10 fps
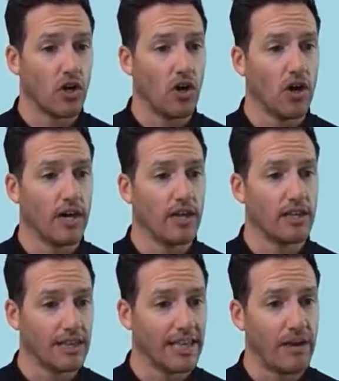on
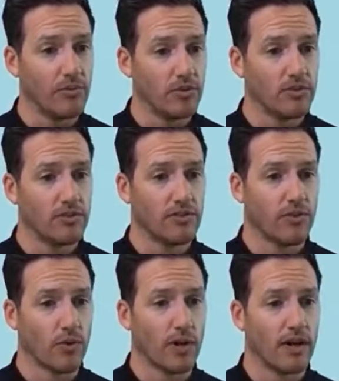the labels
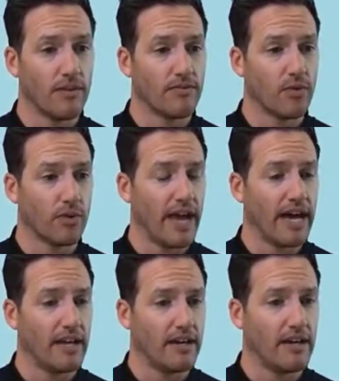for
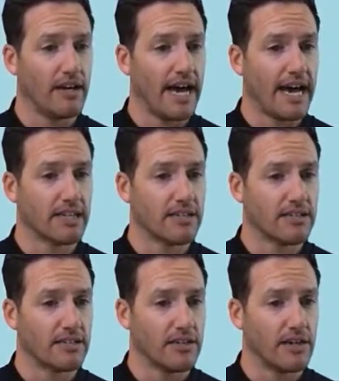that
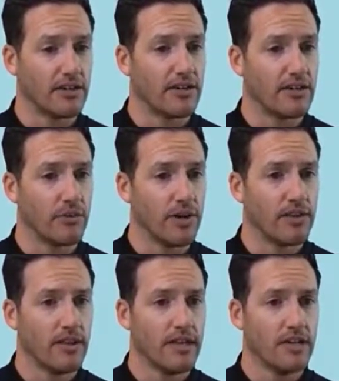axis that you're dealing
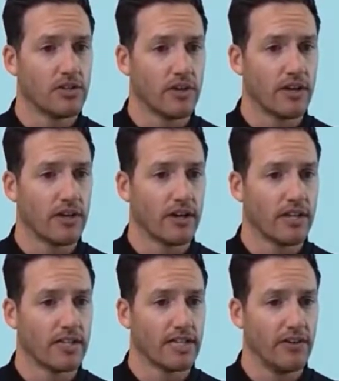with. So here I'm going
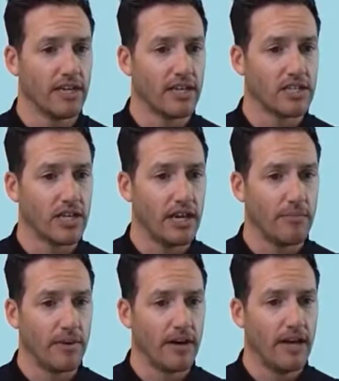to tell it's a
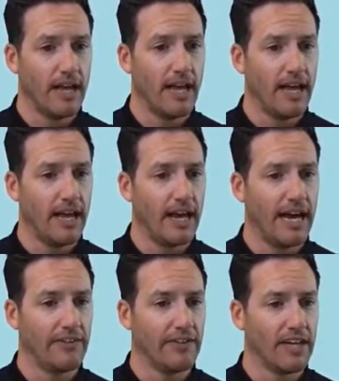number, and
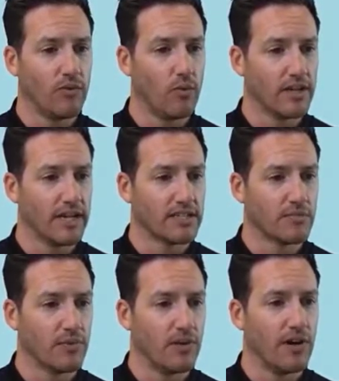I only need 1
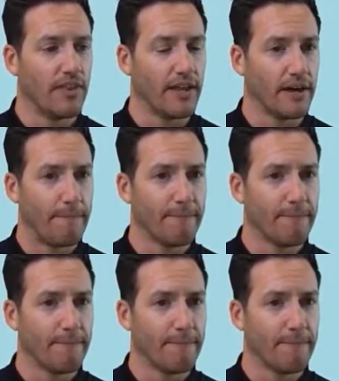decimal on there.